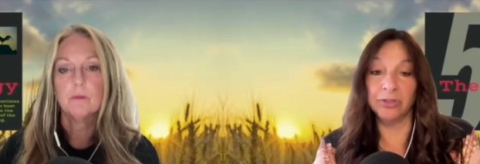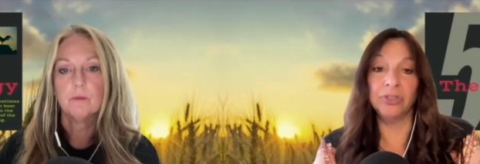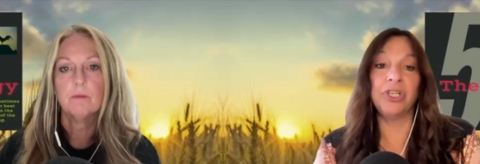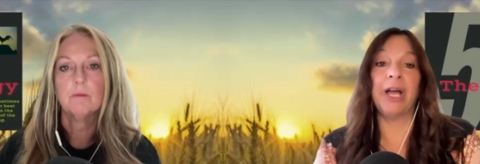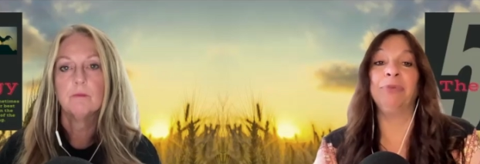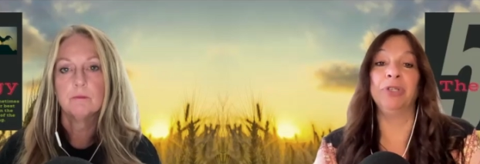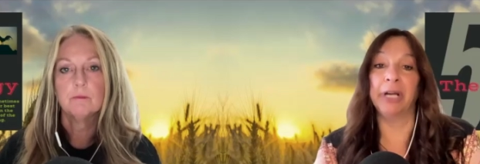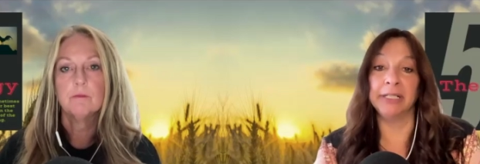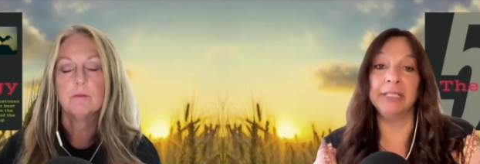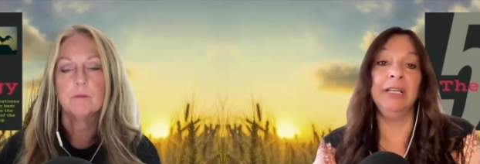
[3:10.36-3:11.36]
Speaker 1: chapter
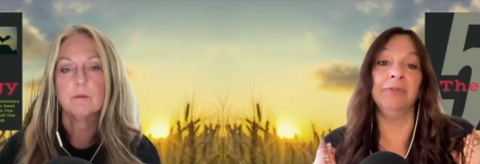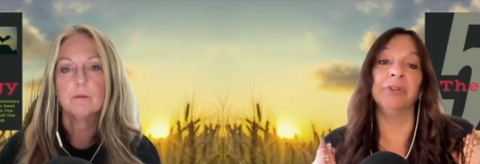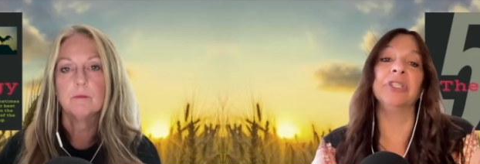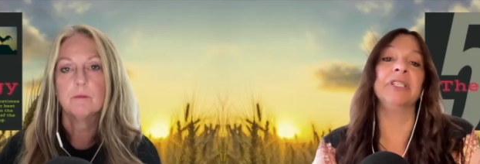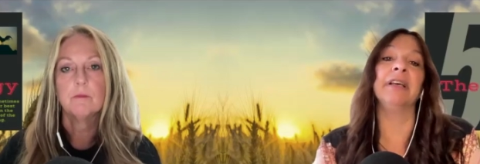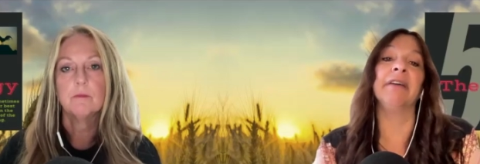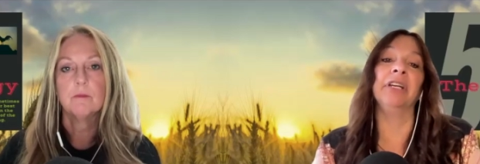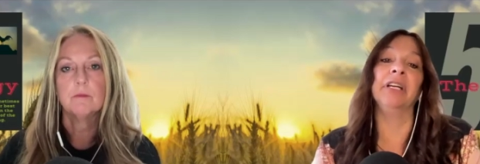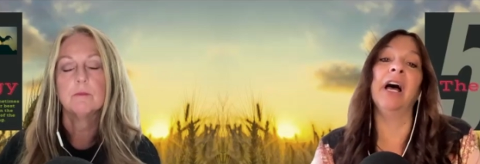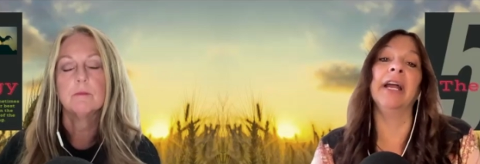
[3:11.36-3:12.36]
19, verses 7 to
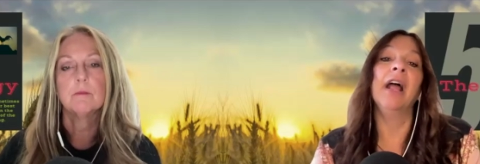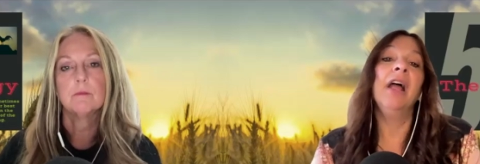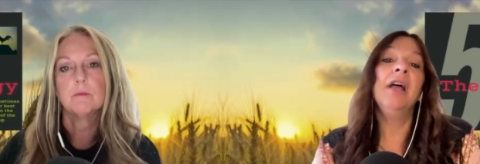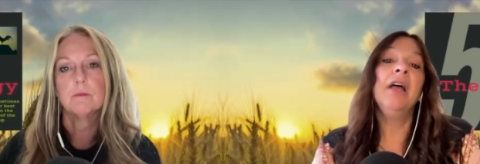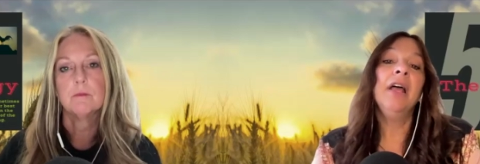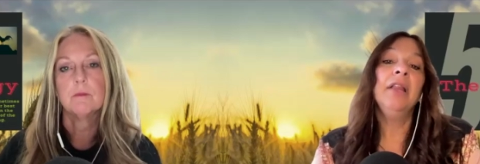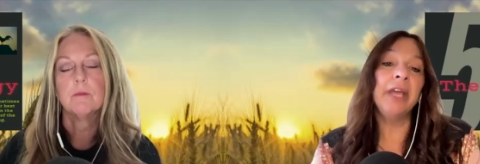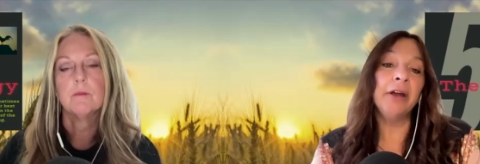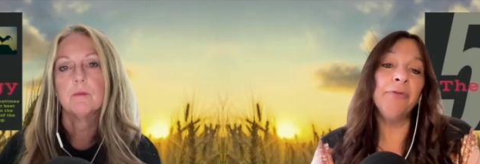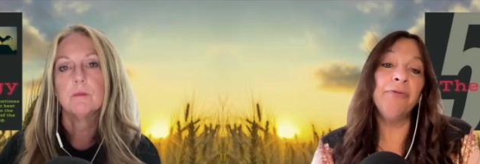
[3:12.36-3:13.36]
9.
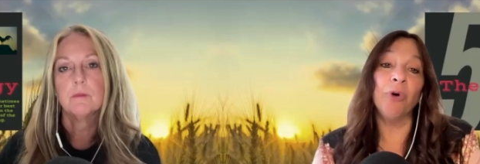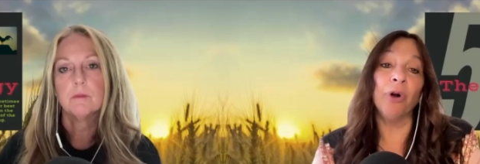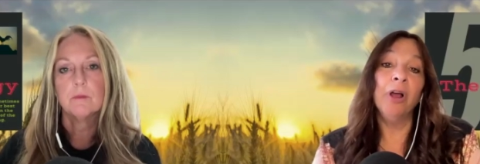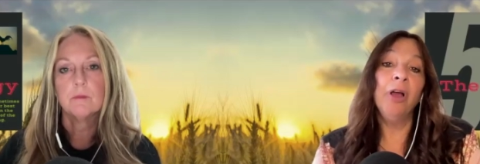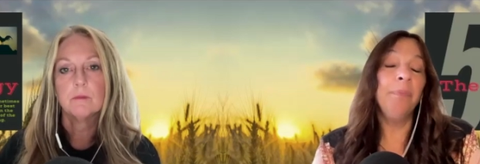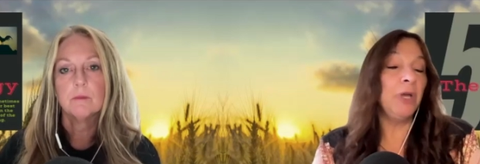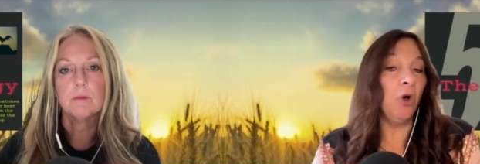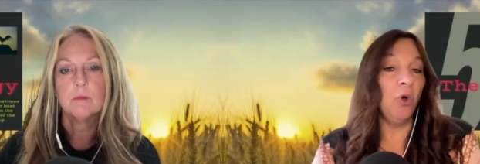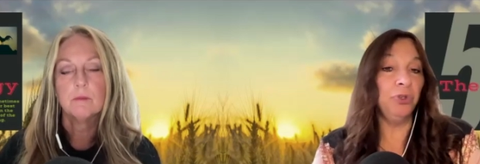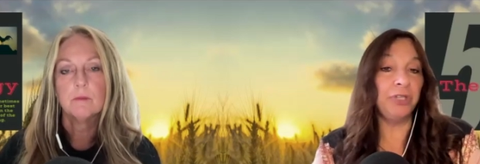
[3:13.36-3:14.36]
Therefore,
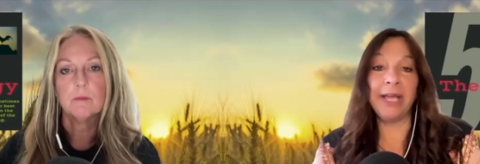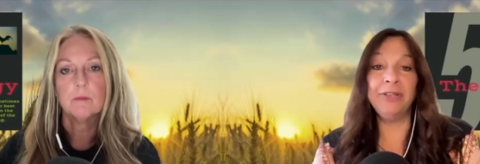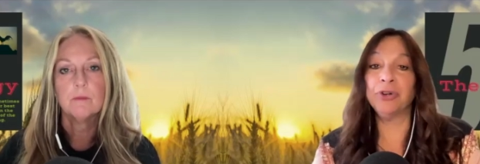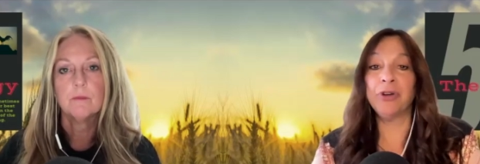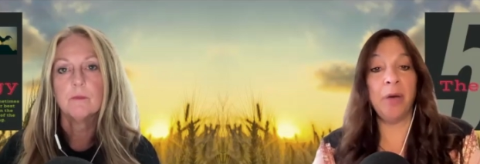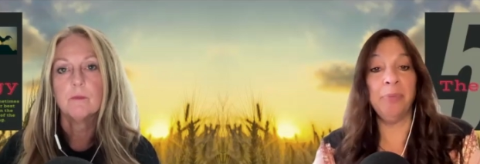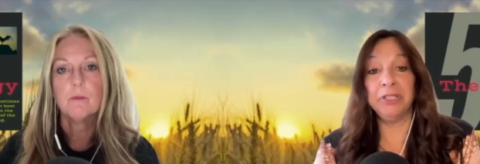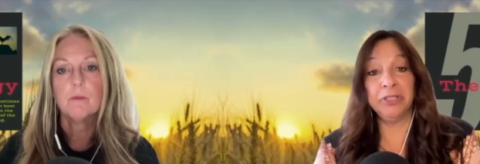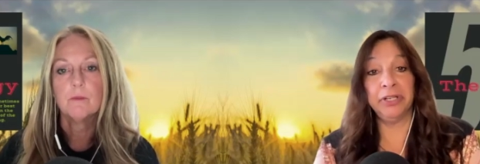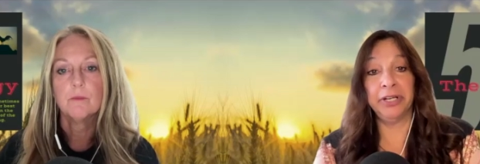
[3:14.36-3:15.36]
behold, days are coming,
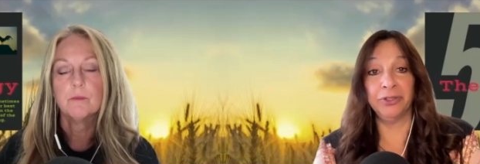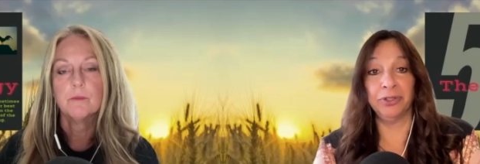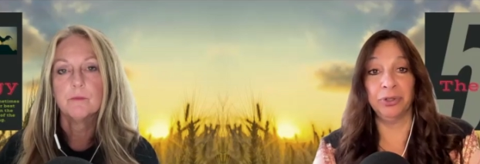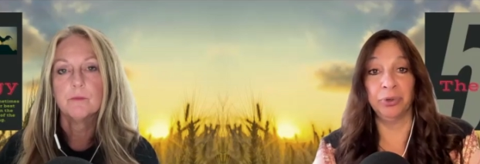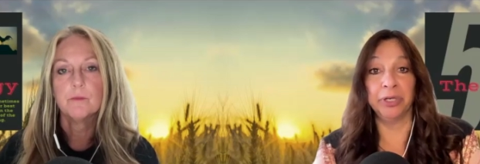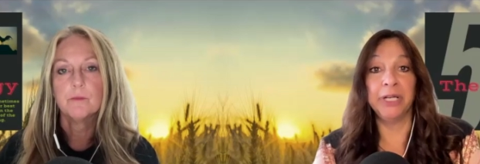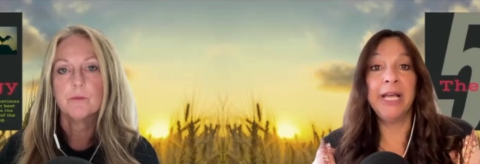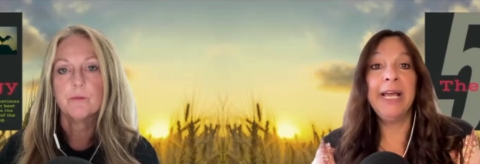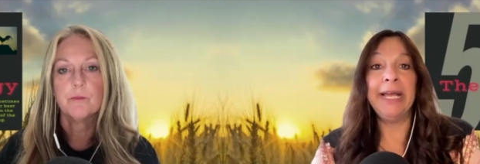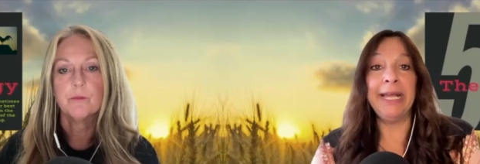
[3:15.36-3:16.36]
declares the Lord.
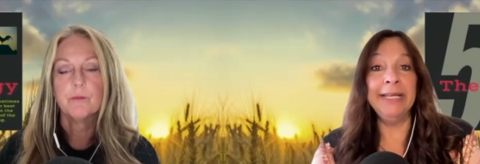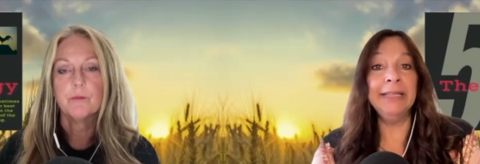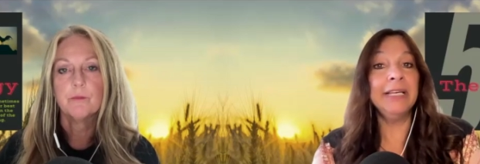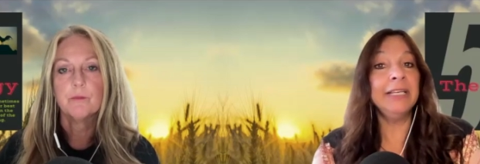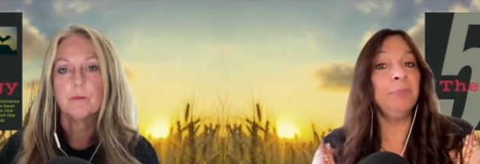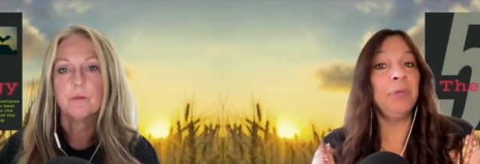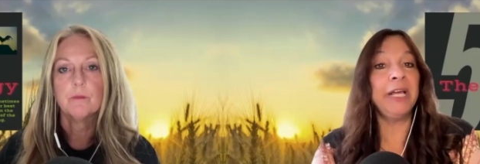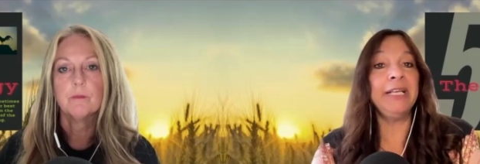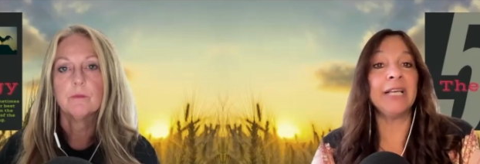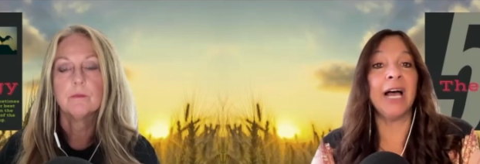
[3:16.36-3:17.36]
In this
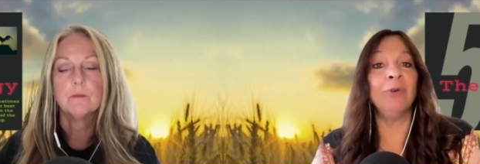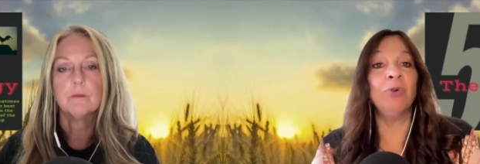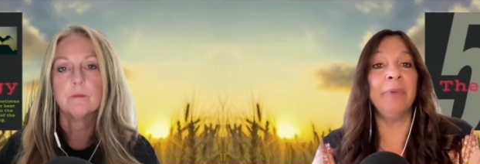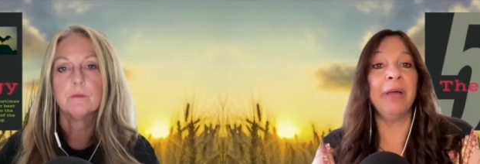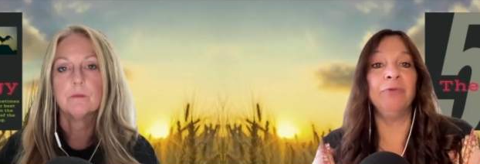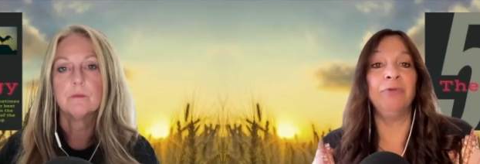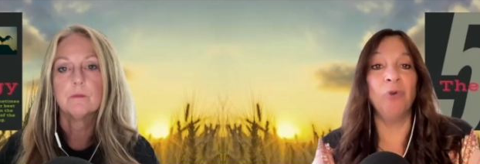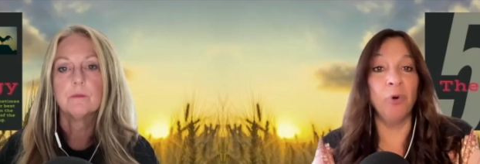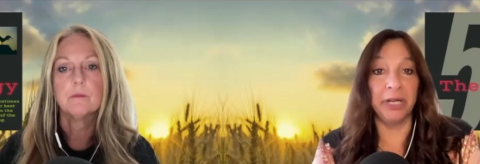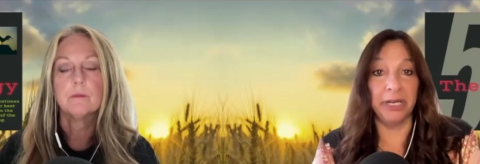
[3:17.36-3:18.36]
place I will make
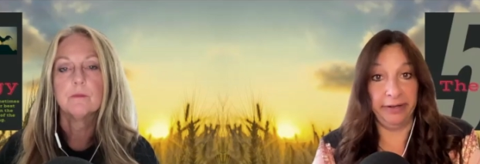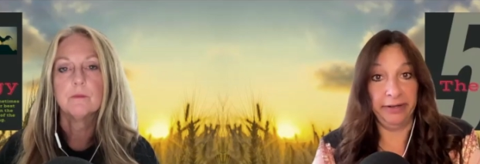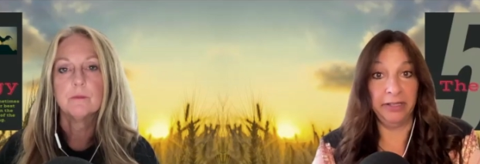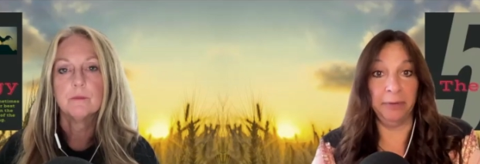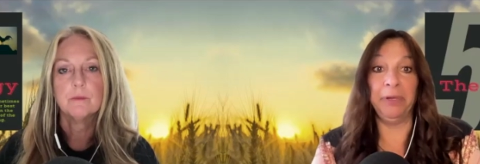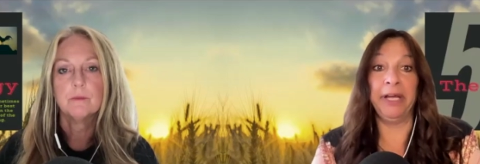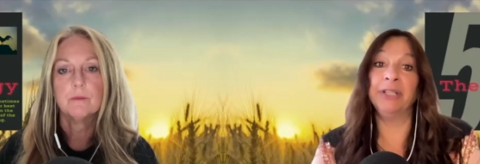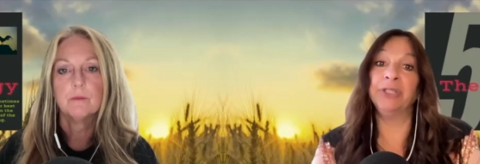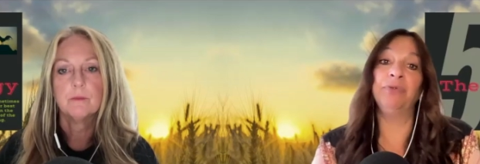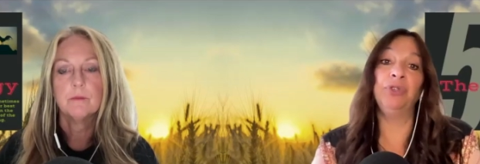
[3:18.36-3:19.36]
void the
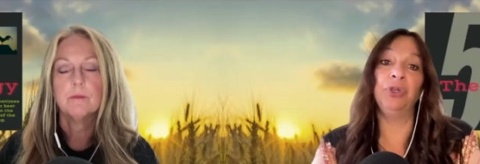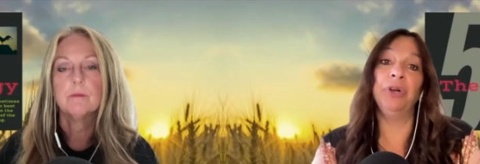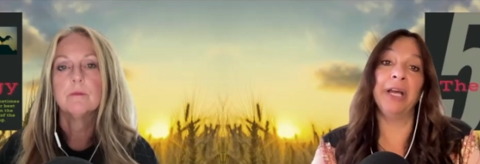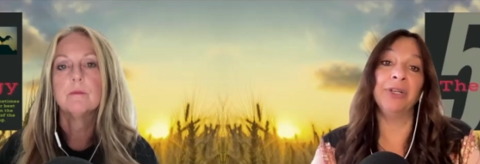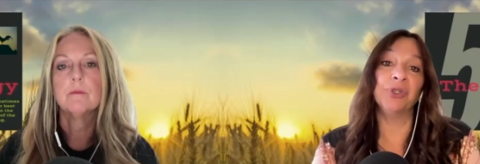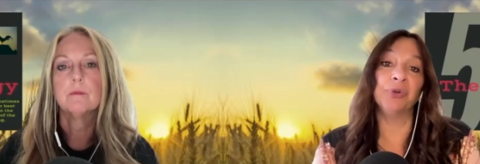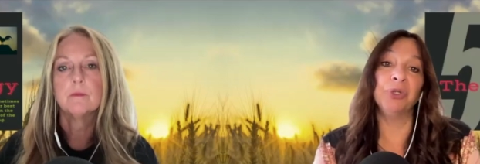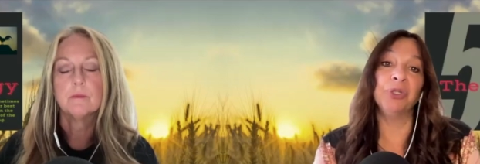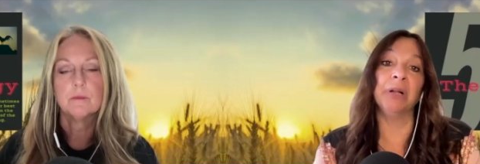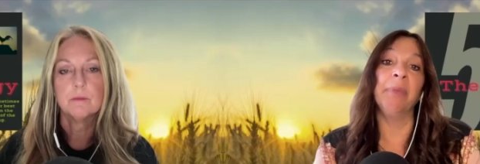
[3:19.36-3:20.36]
plans of Judah and
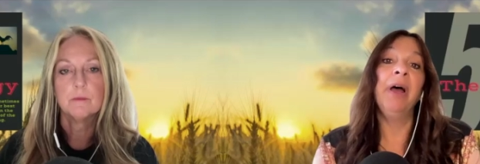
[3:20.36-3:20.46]
Jerusalem.